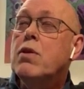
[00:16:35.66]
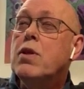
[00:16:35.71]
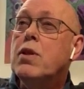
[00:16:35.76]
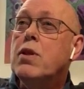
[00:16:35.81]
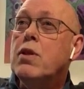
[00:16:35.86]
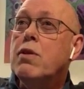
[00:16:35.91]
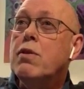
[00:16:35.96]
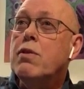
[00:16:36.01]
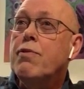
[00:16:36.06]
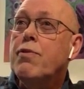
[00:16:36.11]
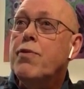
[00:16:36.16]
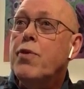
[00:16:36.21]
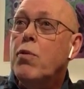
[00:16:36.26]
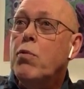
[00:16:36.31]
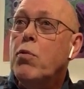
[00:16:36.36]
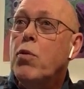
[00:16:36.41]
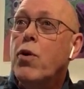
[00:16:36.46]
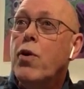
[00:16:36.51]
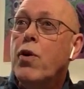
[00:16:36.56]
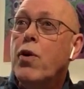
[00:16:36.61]
in
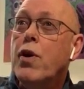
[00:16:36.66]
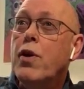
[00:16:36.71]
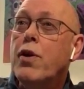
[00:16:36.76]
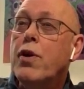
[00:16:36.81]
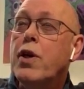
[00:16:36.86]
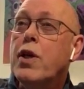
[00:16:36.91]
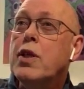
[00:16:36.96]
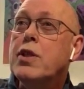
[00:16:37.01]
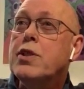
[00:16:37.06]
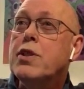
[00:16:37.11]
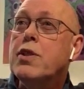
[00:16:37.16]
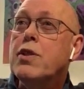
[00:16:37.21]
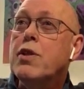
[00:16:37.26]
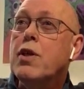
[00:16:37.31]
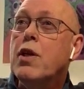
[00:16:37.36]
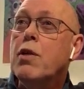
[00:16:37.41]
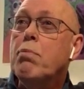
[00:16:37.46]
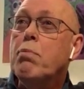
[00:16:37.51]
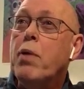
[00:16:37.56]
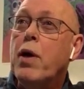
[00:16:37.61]
from our
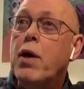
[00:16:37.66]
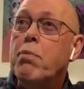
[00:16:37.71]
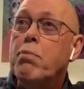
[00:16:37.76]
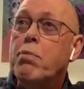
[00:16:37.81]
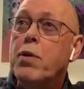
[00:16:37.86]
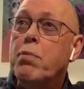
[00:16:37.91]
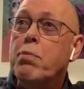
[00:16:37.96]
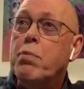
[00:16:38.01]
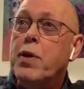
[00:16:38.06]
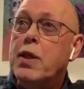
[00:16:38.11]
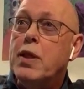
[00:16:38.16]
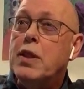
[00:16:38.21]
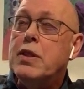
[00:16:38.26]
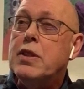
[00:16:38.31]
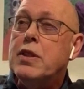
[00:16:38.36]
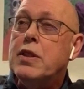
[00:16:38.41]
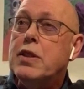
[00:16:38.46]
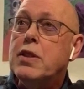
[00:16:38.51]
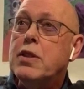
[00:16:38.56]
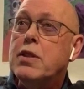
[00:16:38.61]
original paper prints.
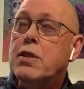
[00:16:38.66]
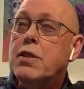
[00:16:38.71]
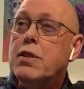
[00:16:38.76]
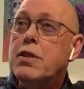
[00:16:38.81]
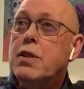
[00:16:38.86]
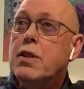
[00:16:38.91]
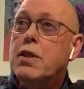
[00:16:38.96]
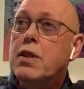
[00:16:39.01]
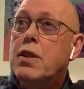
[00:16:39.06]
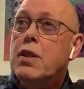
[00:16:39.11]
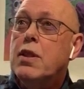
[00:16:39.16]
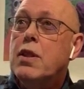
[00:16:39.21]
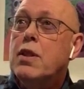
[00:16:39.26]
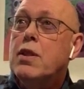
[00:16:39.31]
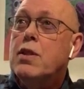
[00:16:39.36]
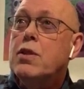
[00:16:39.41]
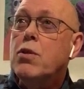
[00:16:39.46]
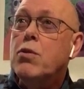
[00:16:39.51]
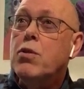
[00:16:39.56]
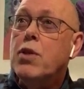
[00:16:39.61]

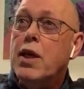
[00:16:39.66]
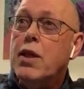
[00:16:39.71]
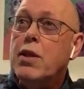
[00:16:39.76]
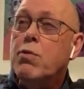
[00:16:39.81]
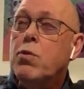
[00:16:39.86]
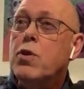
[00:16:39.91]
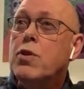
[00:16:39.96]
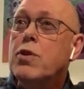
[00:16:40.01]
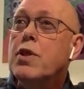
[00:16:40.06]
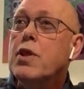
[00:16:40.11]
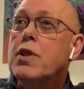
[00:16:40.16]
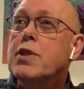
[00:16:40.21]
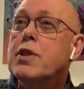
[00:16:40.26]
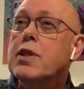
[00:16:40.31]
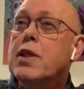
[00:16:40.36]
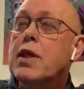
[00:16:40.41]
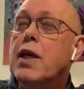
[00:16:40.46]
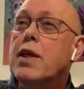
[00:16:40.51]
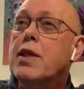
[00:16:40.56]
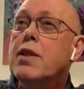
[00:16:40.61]
So that one I
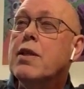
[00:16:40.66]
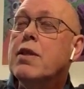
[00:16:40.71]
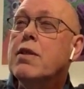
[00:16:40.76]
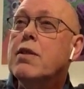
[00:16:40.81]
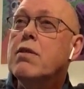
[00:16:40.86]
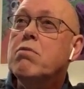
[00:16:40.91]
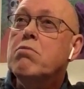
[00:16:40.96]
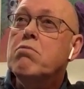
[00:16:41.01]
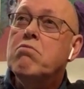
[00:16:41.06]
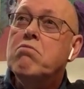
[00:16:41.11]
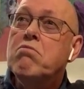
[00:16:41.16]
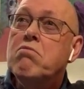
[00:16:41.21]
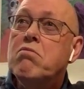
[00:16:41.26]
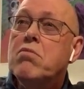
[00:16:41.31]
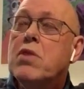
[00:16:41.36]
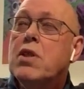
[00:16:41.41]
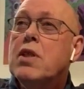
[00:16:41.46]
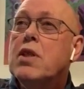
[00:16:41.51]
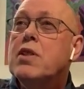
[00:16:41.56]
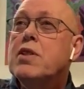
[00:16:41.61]
scanned.
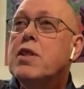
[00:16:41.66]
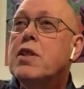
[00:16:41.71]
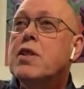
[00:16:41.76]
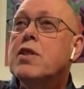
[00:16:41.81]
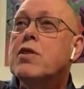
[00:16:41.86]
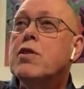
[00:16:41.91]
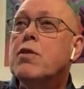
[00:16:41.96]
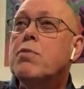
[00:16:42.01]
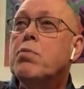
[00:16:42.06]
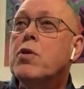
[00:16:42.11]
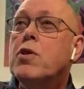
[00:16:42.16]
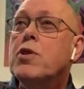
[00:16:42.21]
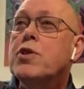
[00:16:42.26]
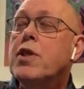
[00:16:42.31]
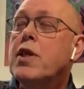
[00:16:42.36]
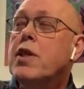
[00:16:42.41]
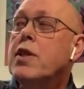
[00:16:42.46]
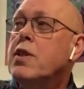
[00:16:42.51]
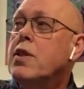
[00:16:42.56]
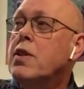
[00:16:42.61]
sixty
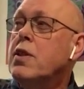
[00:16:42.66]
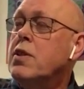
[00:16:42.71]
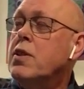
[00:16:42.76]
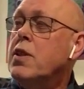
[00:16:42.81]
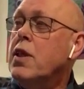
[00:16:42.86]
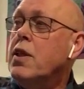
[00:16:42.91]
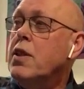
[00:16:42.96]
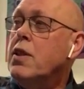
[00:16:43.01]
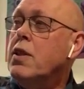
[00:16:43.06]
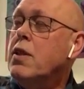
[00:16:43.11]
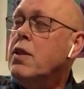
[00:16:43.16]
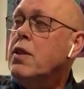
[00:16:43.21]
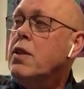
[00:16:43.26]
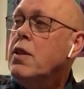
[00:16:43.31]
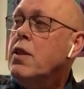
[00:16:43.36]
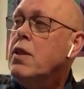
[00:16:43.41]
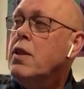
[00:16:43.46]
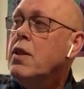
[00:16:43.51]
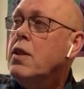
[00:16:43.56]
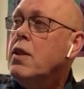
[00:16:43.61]
percent he said.
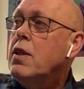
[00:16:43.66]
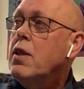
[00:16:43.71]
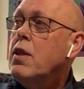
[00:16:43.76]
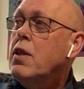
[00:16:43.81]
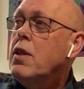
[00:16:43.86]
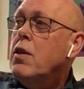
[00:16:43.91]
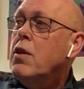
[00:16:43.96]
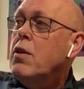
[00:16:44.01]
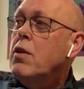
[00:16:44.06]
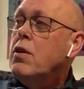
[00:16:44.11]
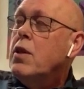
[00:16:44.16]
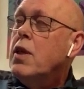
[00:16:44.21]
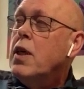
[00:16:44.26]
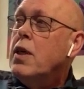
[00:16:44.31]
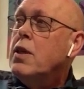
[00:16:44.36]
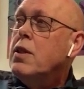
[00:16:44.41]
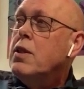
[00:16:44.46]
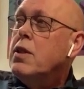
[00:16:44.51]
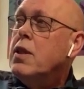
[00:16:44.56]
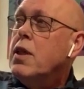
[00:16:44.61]

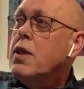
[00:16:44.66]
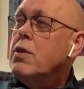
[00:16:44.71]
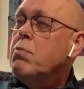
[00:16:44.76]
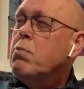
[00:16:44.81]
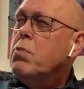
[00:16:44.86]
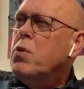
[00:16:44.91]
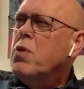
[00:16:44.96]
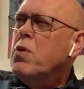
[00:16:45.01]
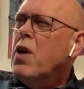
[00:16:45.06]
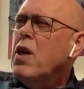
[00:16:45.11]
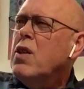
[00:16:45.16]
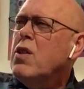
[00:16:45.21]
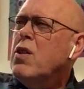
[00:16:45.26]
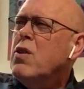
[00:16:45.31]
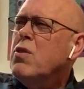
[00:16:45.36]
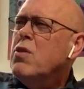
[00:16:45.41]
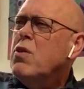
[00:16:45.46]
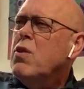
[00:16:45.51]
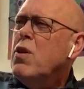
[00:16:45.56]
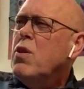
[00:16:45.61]
That, that book, I
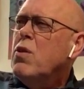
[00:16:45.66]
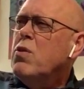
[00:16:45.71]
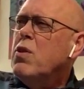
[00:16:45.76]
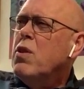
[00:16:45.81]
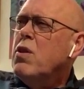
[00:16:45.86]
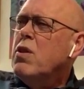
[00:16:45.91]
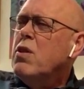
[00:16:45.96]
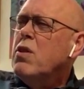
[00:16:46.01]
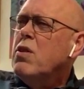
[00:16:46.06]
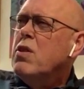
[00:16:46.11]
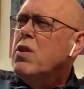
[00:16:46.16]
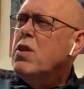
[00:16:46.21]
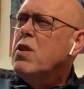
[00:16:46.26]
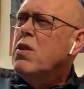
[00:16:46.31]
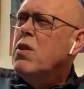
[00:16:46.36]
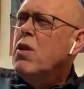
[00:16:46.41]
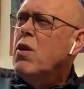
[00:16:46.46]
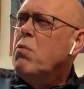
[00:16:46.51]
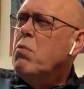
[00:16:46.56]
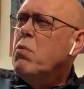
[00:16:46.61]
don't know the,
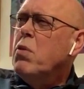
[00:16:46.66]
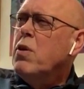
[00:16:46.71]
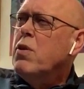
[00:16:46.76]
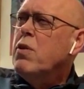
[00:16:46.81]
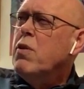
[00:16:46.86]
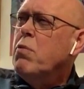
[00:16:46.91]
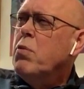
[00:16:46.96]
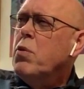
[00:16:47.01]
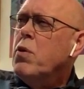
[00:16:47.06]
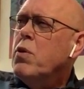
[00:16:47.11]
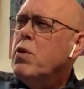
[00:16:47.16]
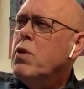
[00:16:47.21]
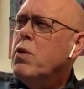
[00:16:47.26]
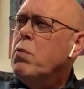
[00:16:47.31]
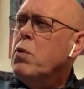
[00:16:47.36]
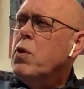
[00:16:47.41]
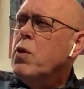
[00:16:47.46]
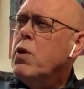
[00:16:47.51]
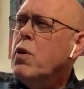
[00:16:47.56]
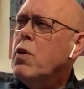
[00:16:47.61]
the number of the book,
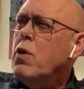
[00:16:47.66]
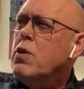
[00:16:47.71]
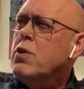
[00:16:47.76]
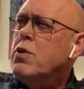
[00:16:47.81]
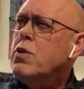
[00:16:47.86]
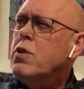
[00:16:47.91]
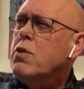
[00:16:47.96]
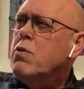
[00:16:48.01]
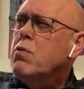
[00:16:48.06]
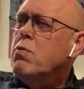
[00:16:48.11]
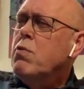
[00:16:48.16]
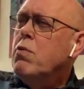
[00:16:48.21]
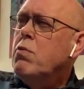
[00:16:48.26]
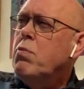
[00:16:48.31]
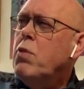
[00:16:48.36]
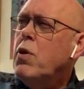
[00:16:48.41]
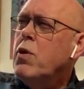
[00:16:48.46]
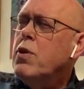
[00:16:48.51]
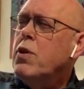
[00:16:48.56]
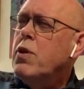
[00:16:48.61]
but, cause it,
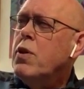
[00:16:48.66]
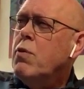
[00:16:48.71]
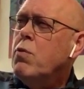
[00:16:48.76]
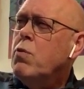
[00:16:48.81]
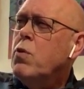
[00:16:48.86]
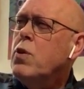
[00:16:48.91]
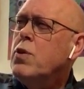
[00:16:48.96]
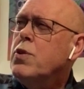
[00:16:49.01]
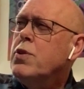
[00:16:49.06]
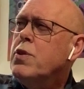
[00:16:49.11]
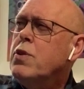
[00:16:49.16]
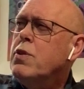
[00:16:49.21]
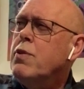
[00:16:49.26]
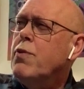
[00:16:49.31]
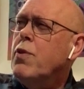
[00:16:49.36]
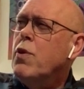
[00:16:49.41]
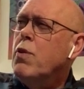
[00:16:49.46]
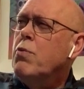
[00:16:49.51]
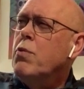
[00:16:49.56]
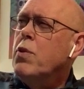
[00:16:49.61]
but it was
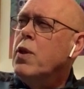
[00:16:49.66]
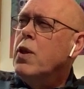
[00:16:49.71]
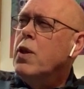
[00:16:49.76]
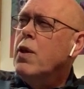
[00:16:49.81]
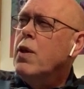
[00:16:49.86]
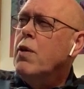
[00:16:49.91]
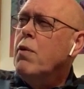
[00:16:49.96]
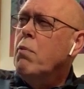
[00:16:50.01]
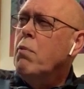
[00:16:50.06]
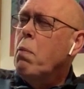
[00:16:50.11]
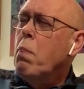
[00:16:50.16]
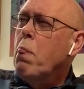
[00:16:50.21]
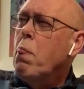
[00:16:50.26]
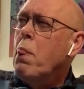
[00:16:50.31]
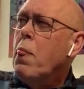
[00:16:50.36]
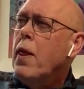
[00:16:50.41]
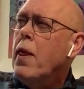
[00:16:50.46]
from the um,